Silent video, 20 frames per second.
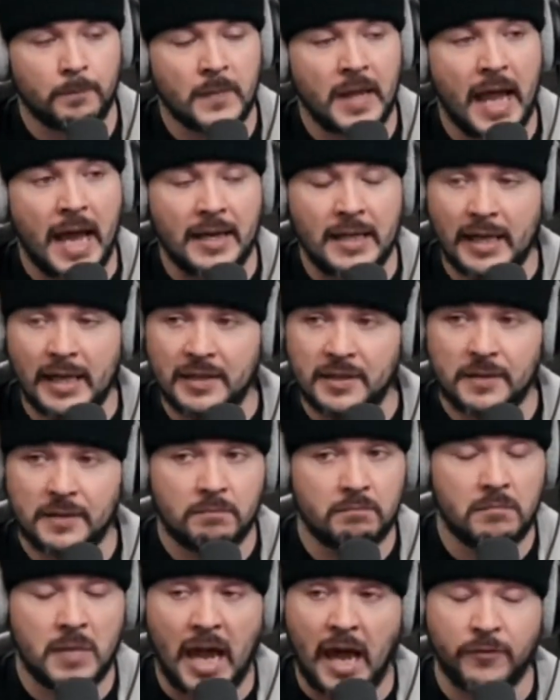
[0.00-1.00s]
And he gets
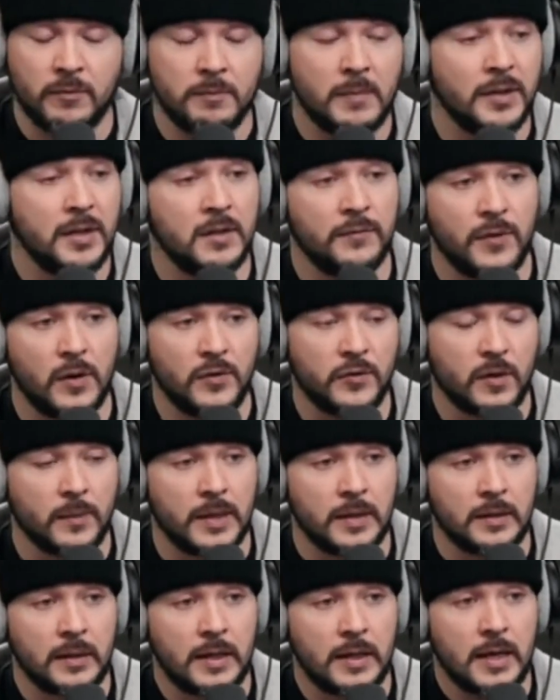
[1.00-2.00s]
500,000 views from it.
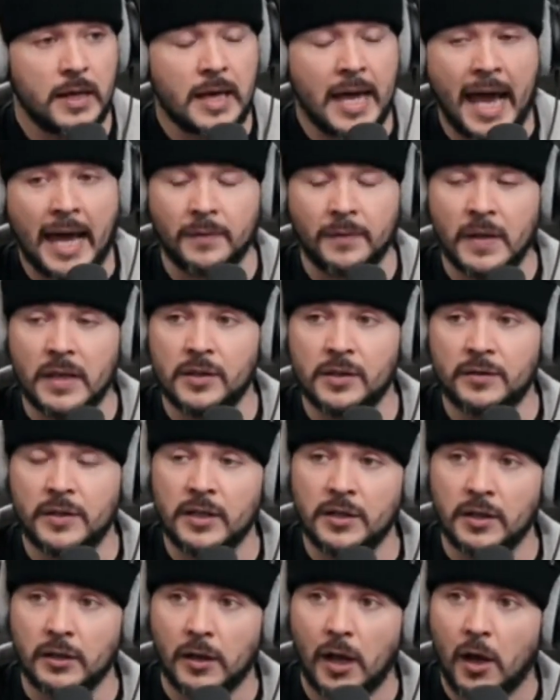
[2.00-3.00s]
And
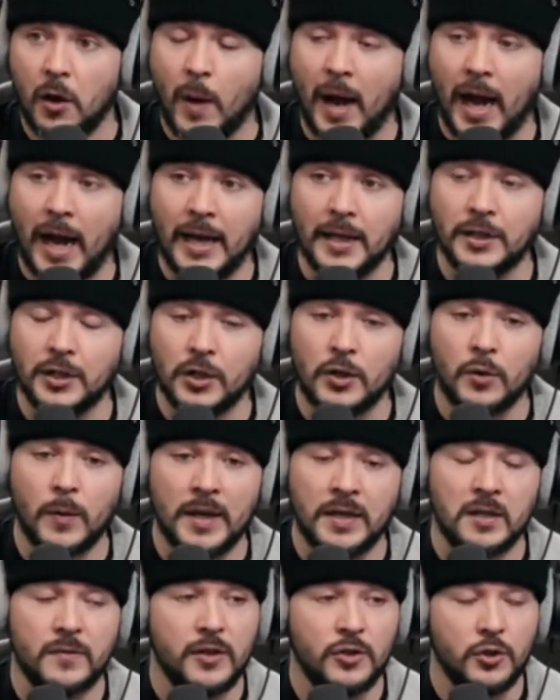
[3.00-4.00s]
these low IQ
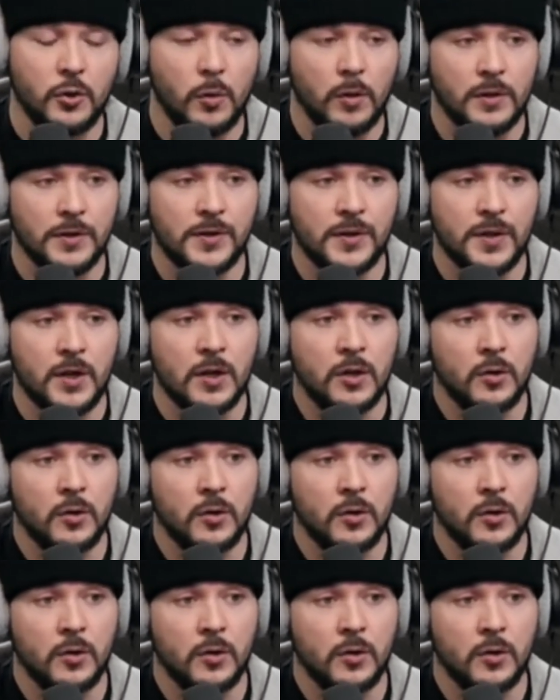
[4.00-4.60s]
individuals,